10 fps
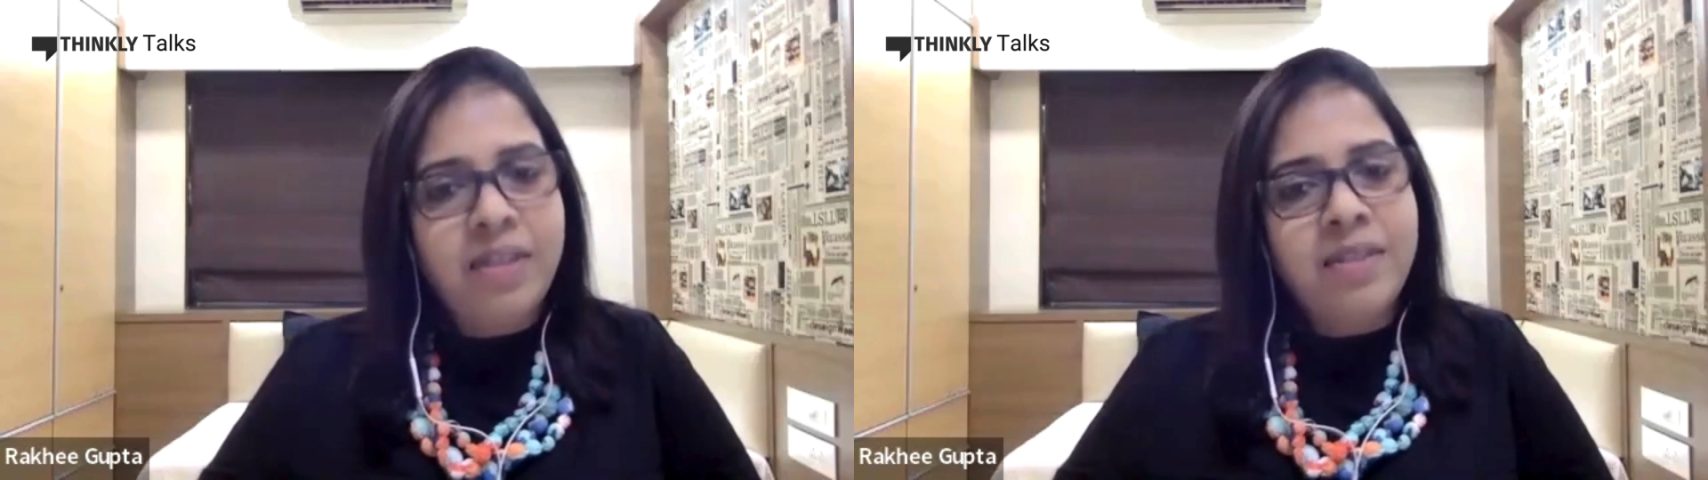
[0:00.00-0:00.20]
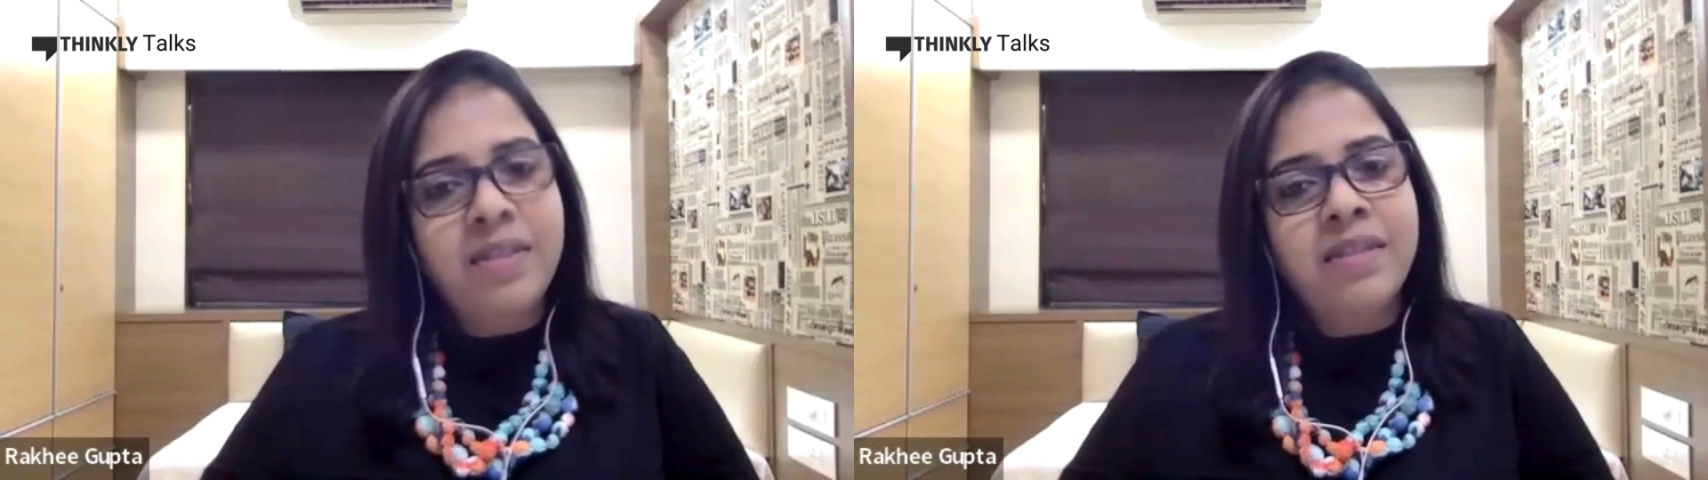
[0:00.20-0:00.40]

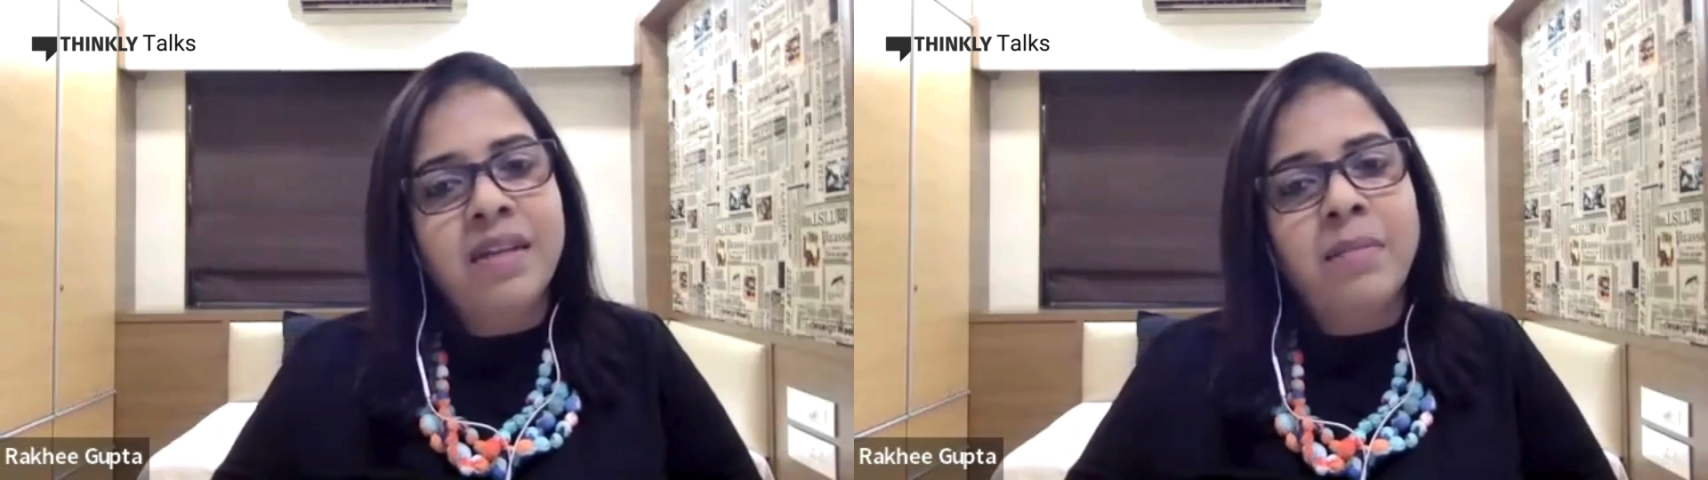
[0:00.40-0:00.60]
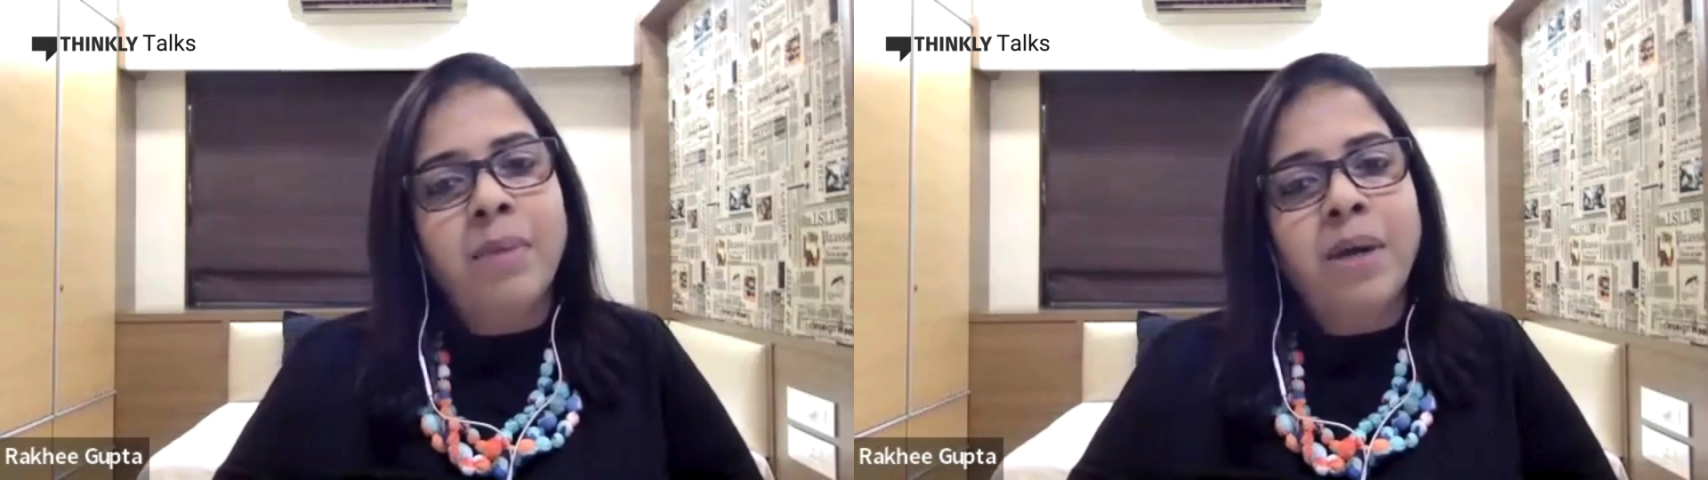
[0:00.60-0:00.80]
isn't
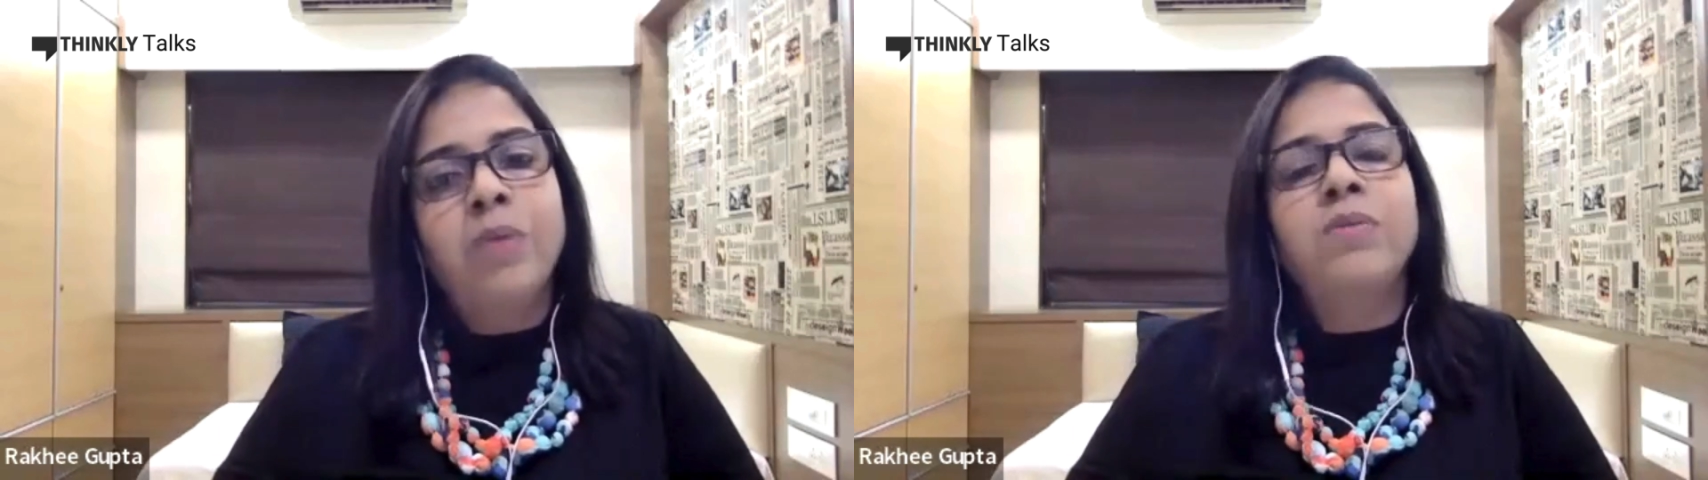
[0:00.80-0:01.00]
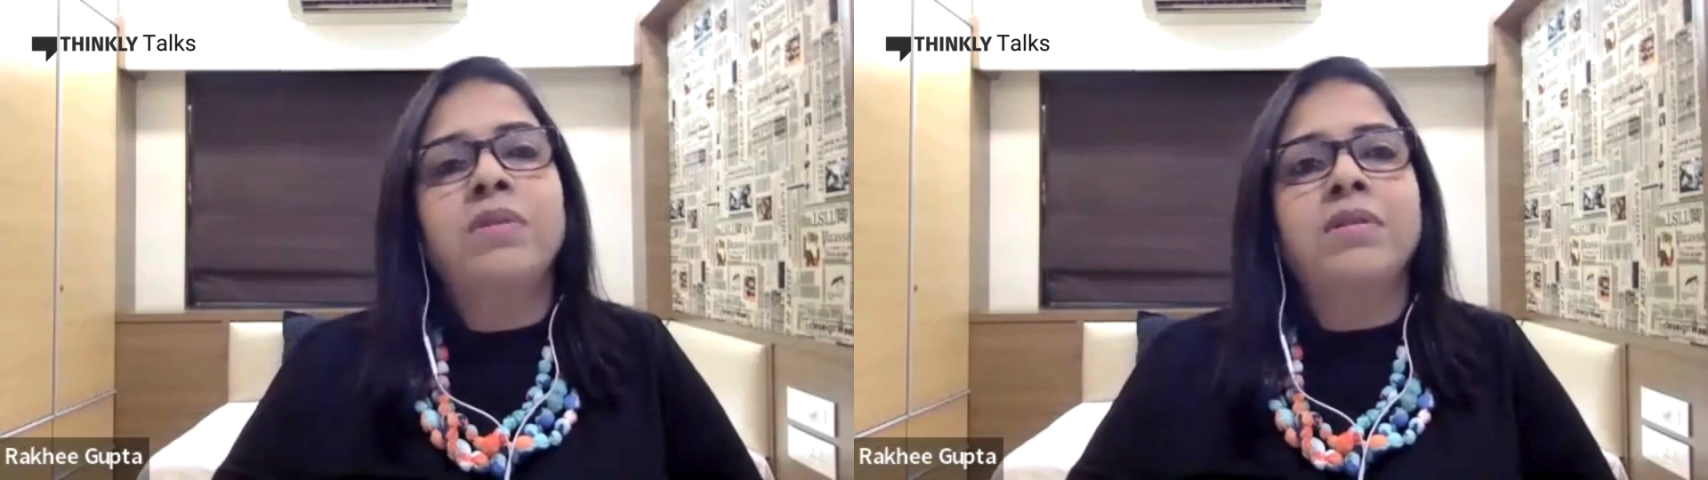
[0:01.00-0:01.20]

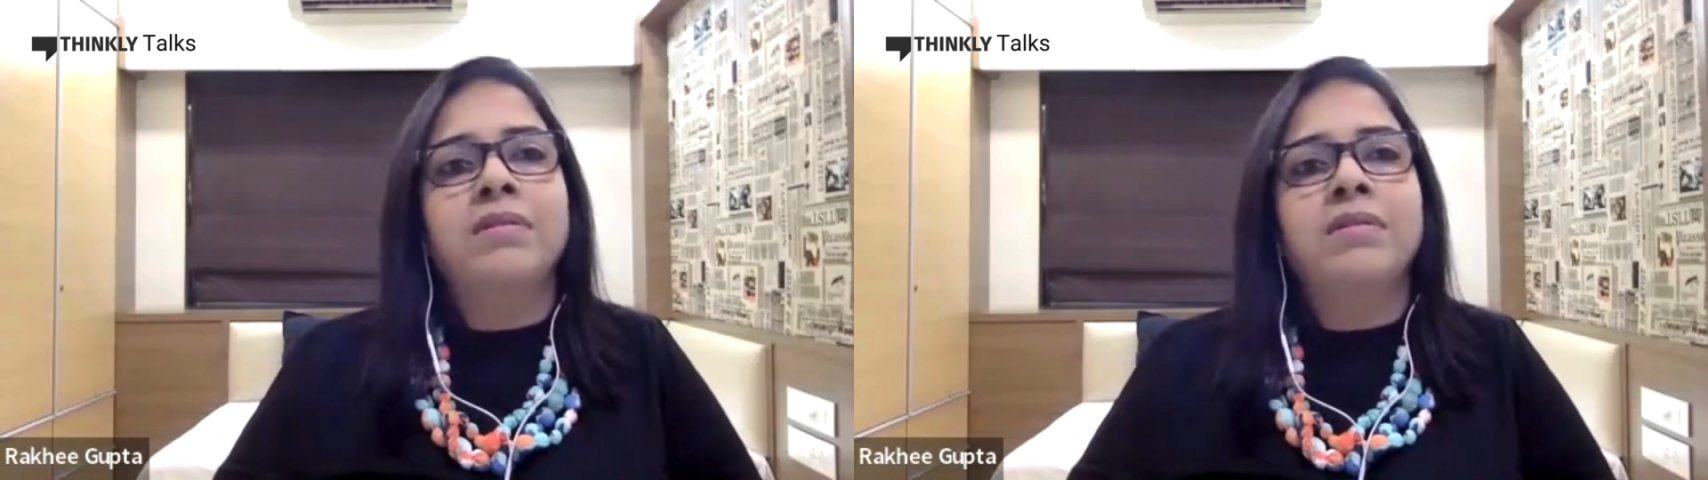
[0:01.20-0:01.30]
about,